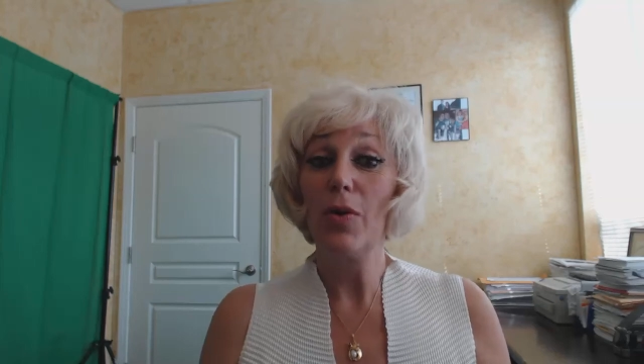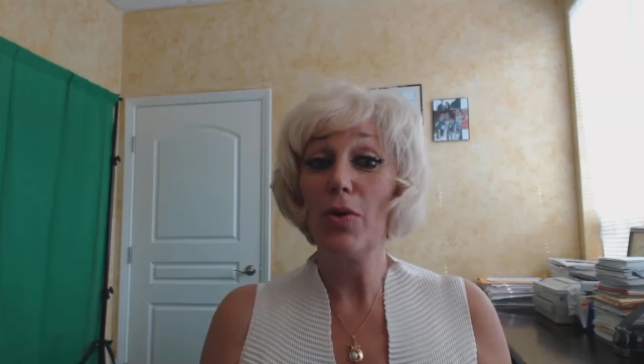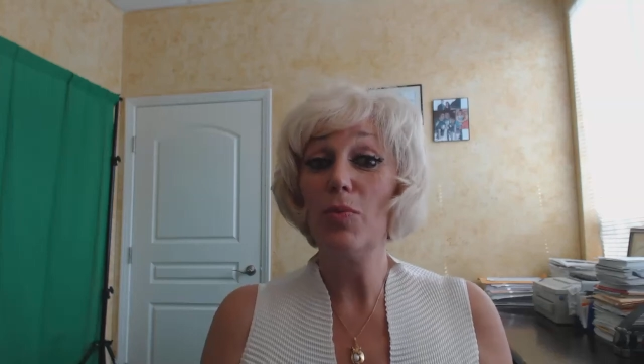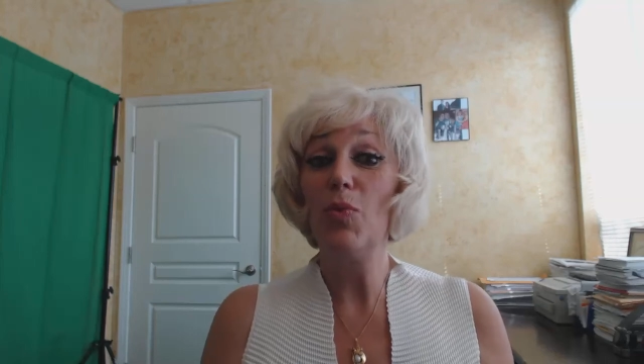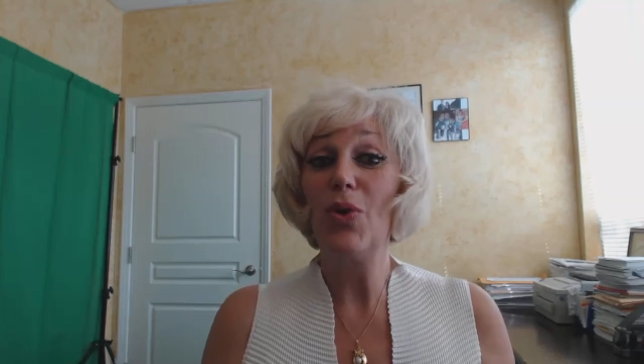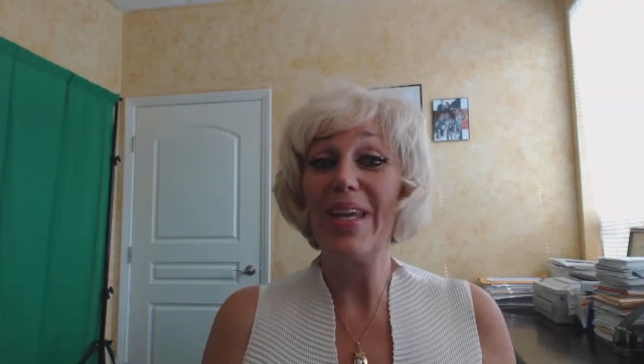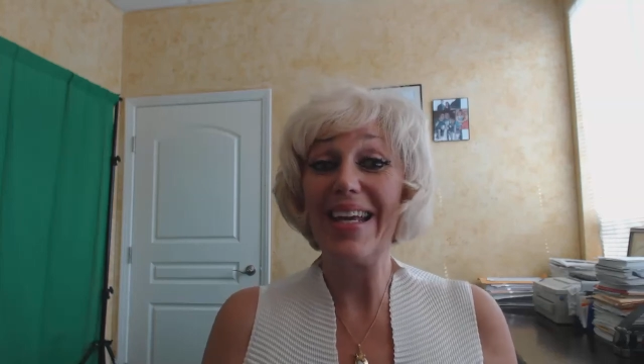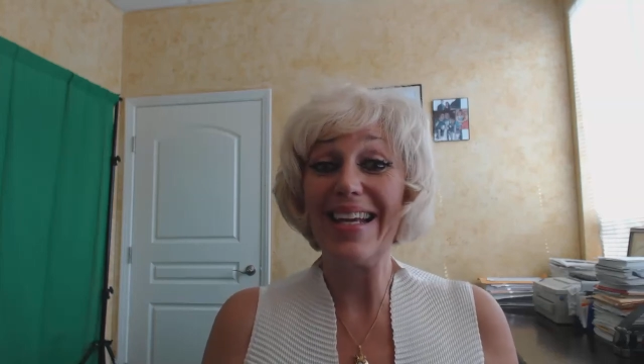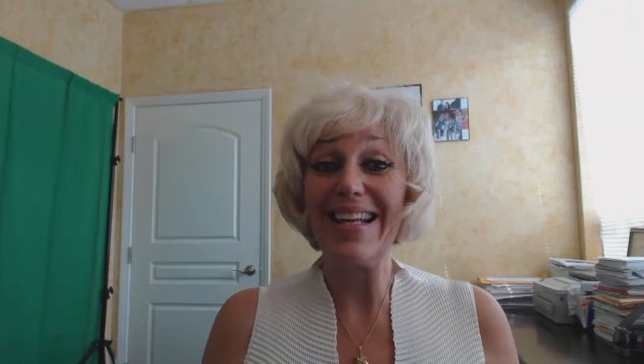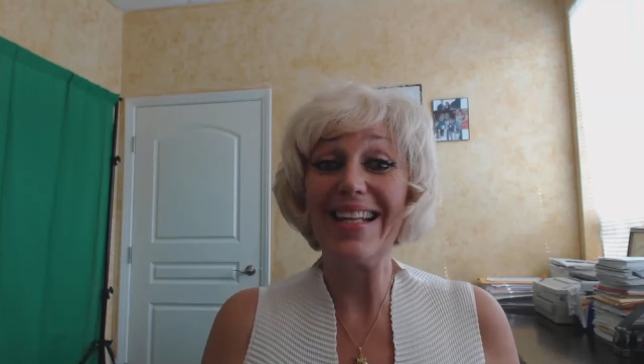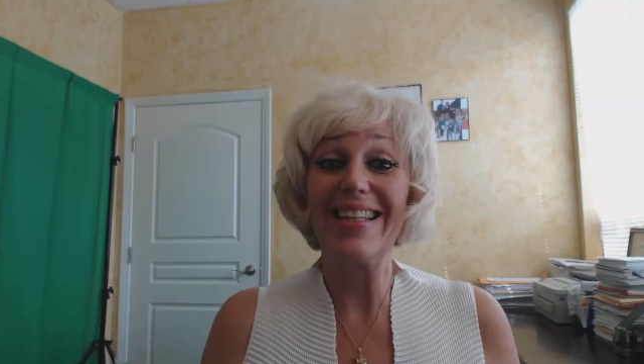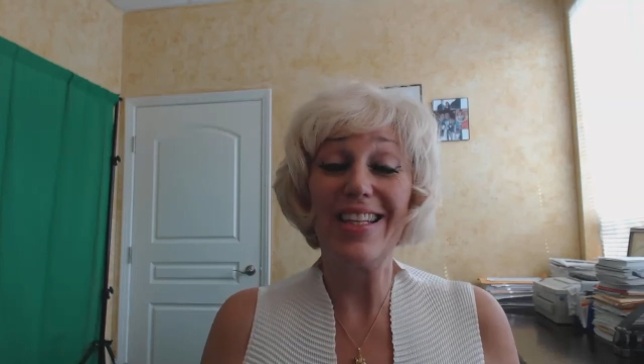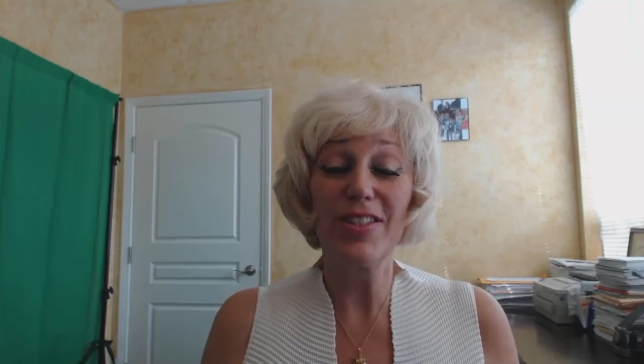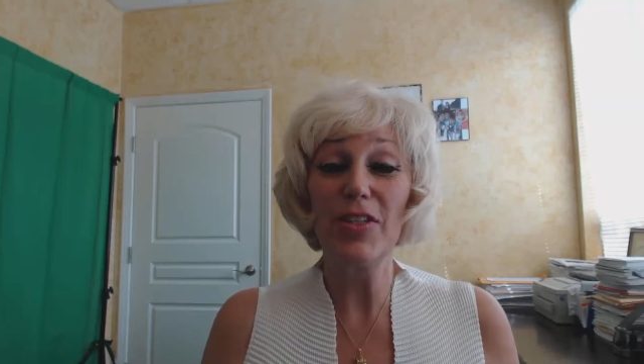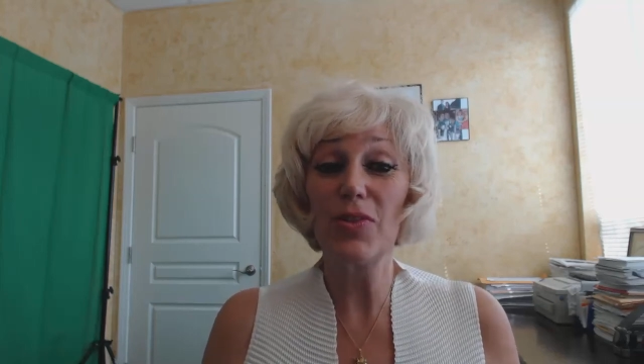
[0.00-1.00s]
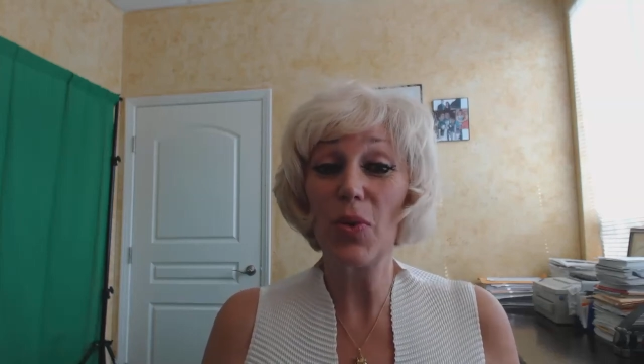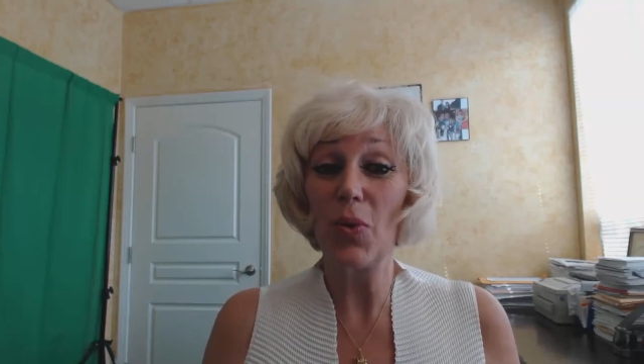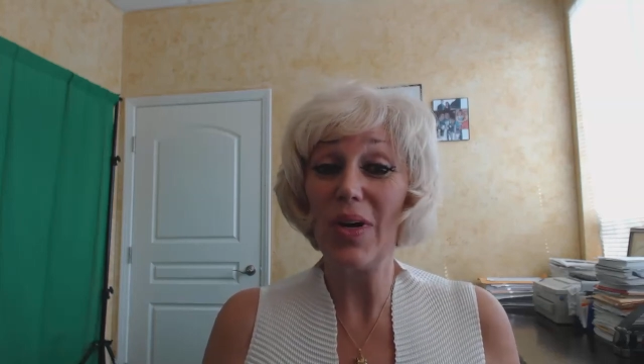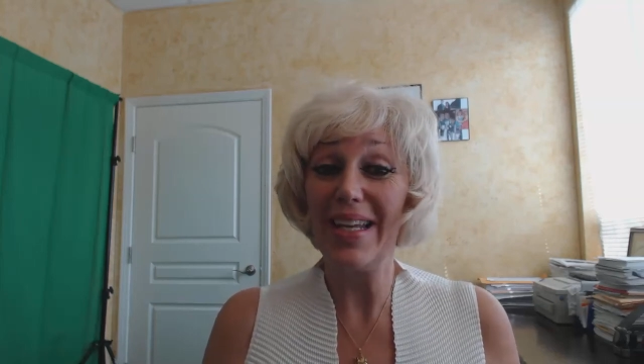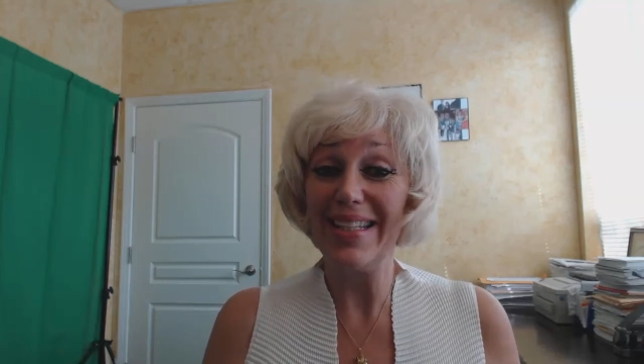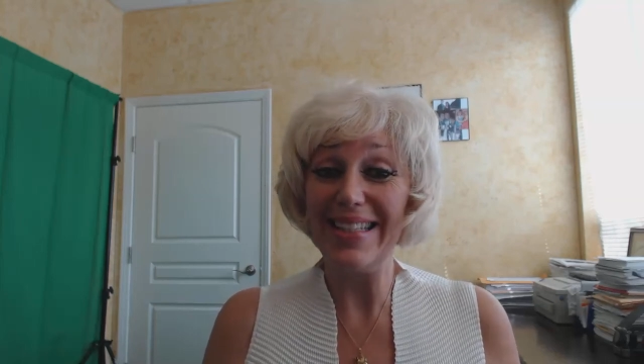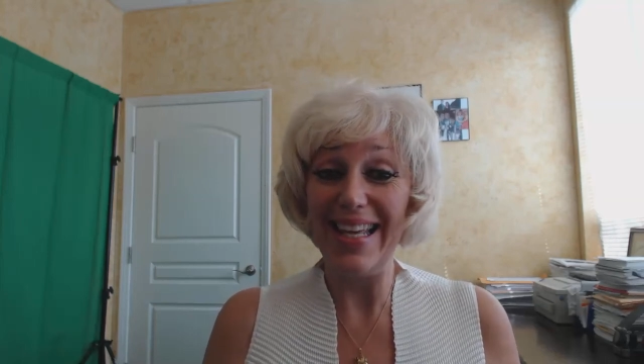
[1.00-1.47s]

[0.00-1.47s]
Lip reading: Good morning. This is Orly